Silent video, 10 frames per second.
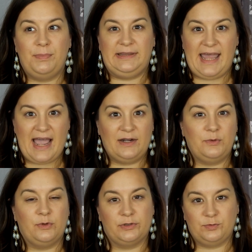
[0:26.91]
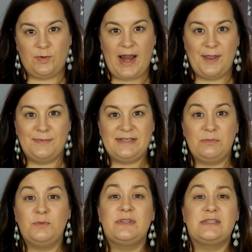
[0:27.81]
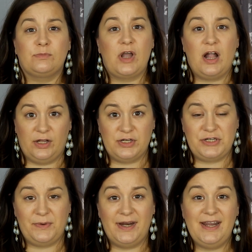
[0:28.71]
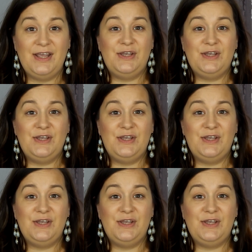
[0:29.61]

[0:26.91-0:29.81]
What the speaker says: black or gray, but something with some color to it.